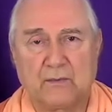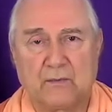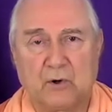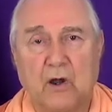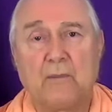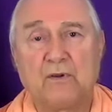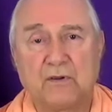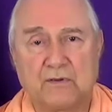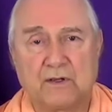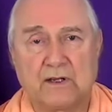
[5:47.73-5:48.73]
more
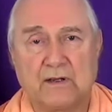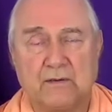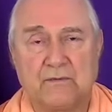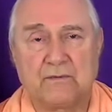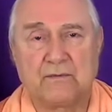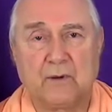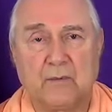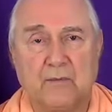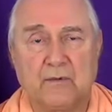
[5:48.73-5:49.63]
obviously from